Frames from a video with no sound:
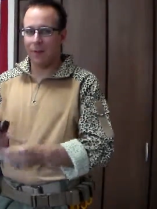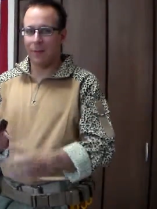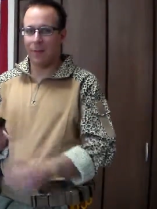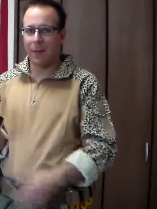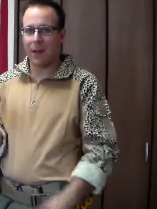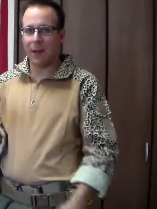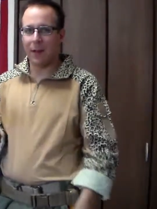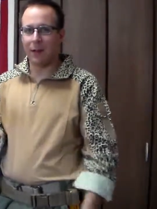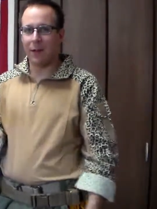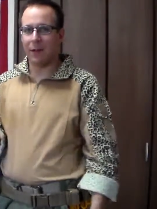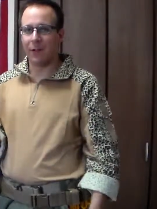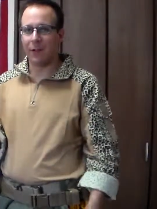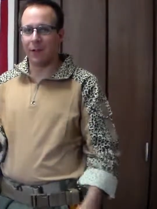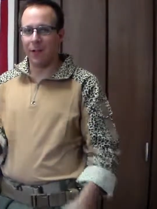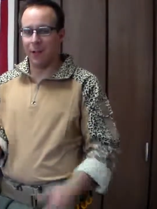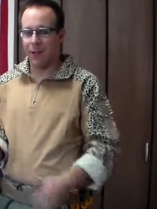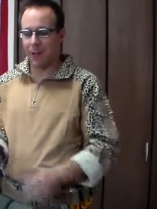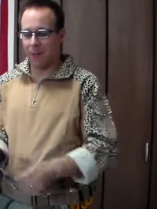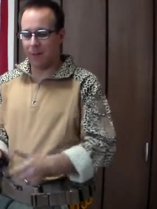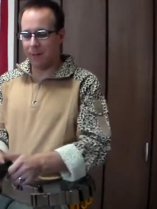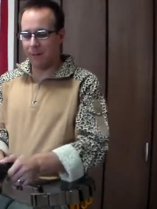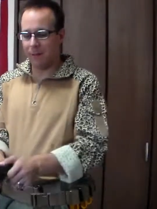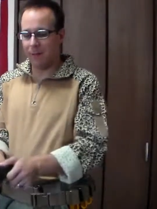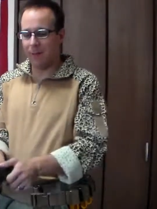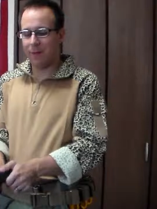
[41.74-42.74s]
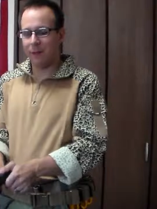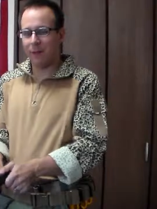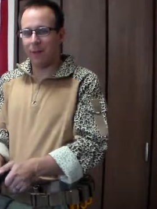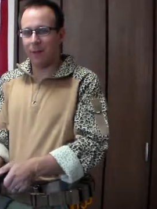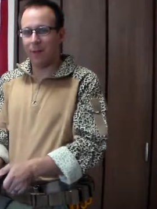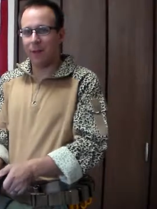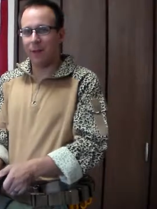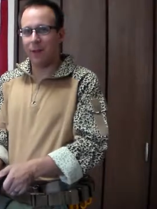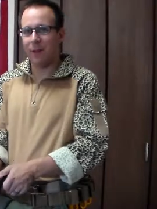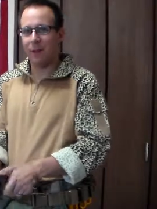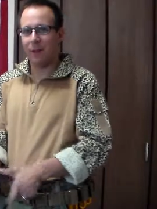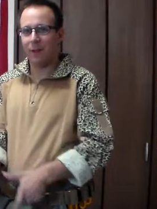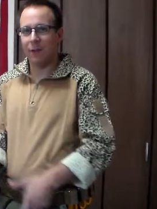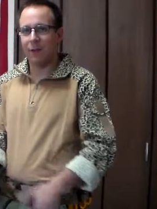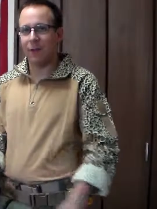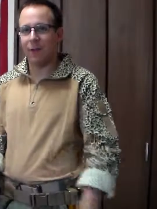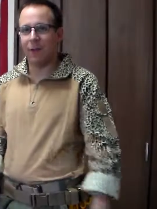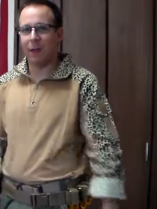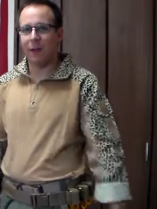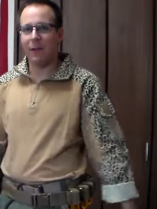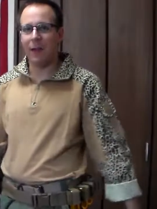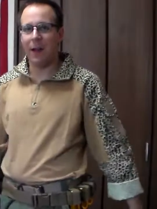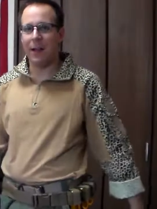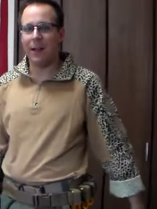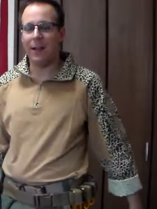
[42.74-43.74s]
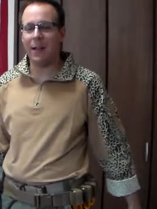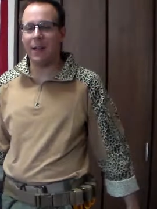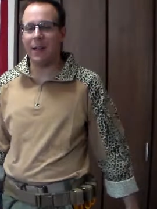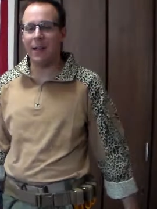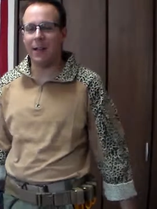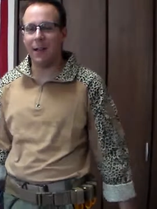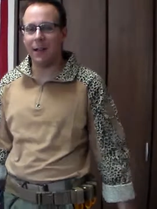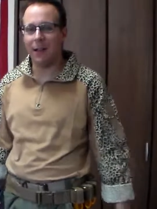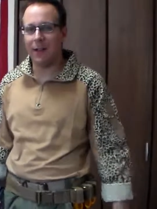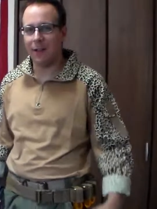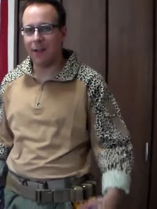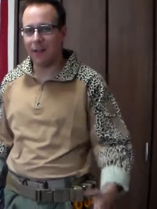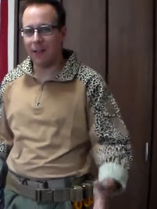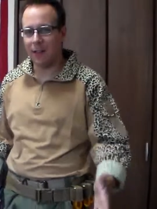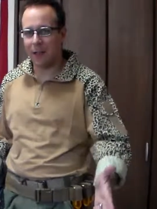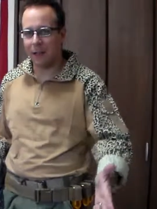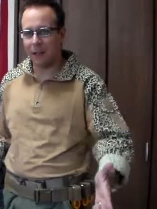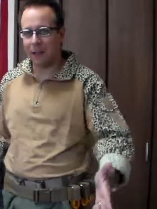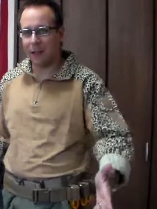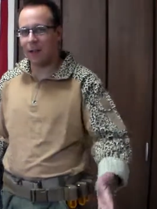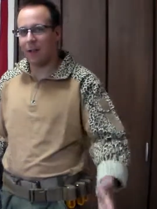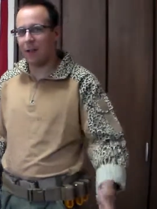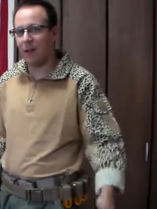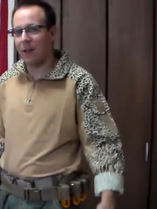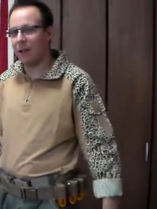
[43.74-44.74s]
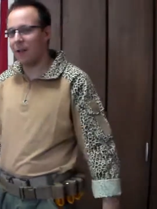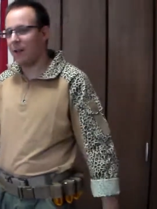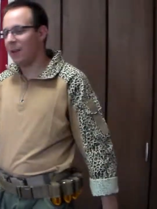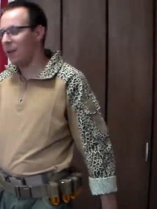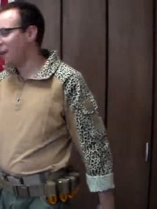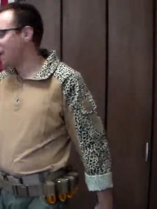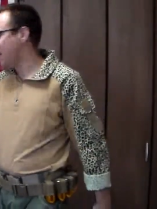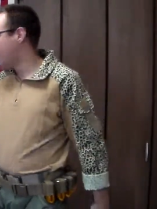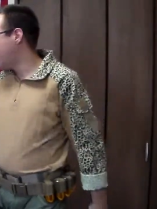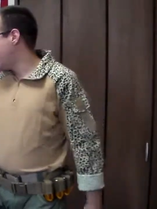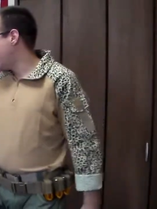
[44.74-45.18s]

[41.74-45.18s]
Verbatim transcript: Mag goes in, we ready it, and all sounds good,